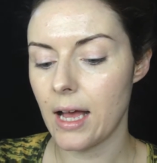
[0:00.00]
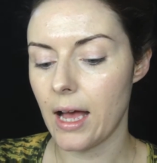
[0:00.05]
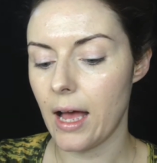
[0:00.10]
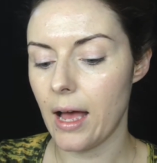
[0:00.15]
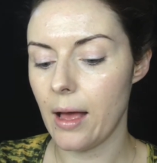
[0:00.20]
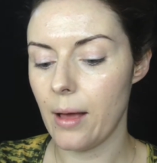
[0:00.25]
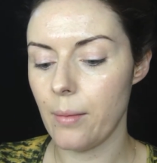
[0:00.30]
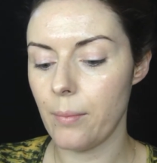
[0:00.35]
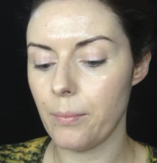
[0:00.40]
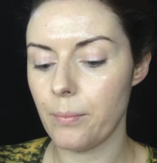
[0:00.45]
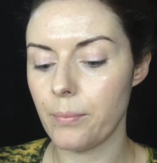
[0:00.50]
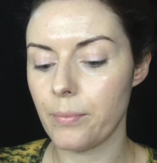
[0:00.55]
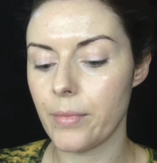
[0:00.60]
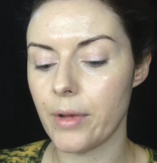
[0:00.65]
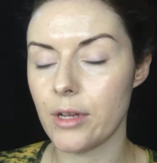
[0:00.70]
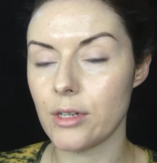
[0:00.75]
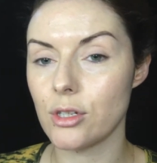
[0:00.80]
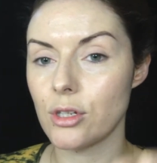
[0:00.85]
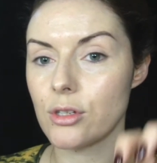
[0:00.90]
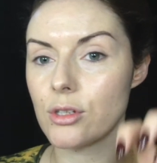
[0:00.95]
And
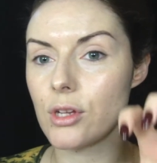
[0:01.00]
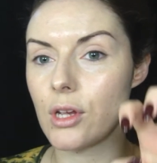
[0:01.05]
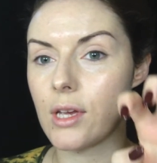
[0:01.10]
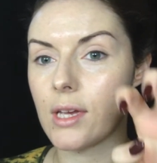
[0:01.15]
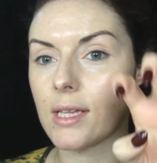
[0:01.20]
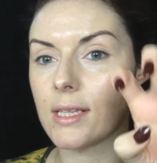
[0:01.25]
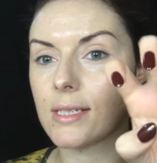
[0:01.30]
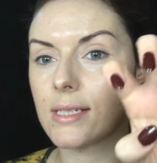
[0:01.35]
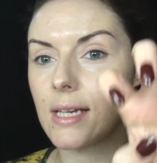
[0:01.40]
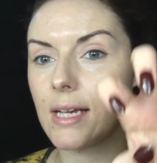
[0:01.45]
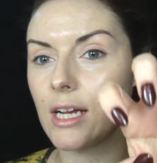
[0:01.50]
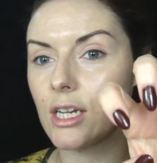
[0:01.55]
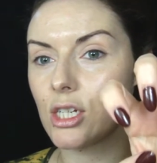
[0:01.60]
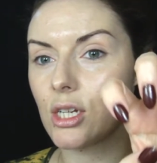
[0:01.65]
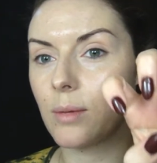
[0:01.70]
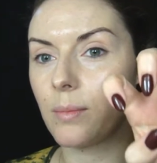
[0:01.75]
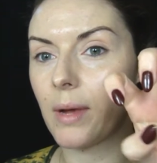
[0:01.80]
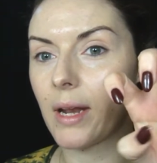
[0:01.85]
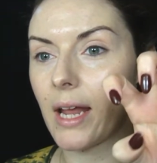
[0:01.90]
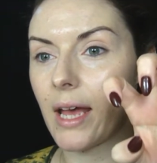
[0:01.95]
just so you can see
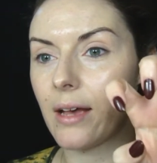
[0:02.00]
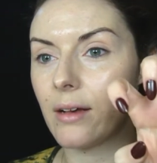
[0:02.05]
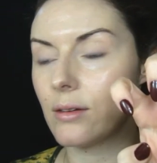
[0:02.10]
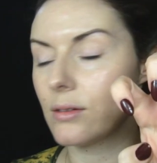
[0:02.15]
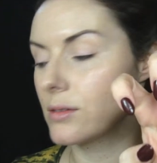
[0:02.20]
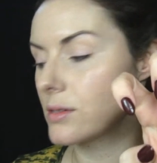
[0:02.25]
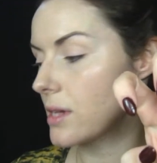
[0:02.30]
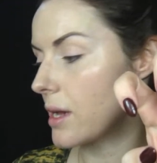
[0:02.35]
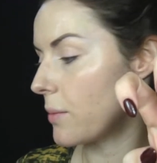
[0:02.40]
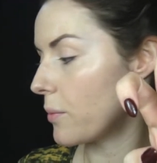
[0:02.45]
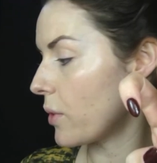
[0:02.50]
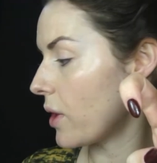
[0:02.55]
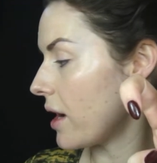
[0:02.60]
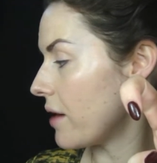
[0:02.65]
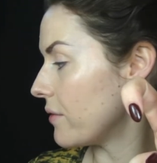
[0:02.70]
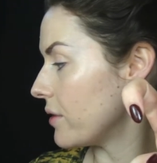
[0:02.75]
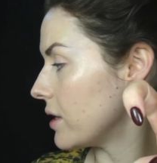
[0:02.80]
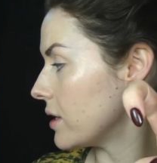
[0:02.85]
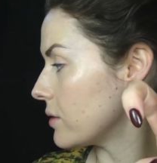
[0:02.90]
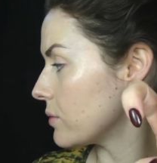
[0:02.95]
actually my nails, I'm
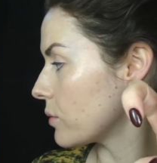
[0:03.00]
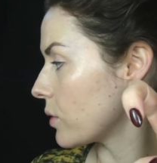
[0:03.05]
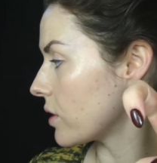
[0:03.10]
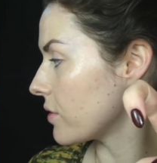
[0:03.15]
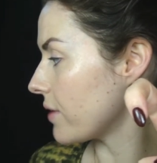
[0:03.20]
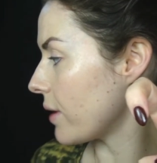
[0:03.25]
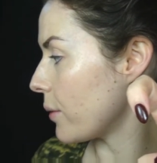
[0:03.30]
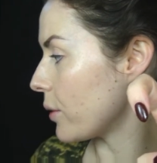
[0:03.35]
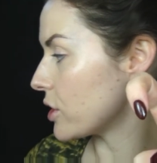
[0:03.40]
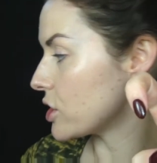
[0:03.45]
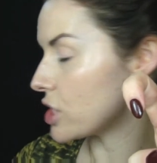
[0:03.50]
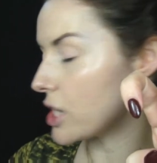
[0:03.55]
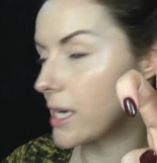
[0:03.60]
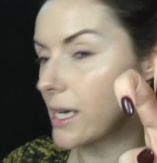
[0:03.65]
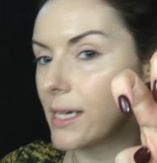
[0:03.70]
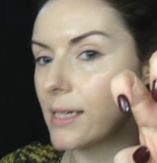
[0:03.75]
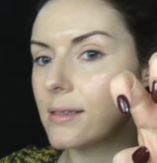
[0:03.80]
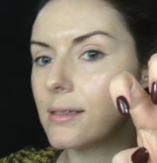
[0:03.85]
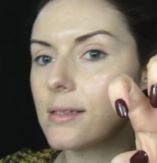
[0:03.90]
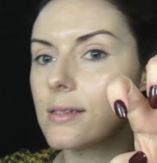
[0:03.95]
wearing one of our
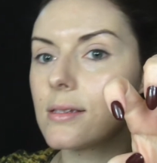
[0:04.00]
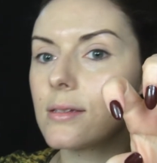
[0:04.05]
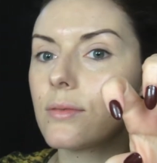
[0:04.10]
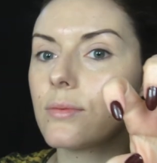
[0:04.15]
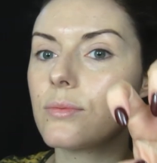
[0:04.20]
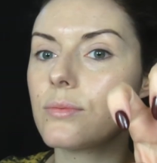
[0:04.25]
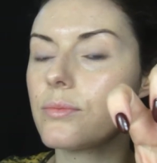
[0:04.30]
shades,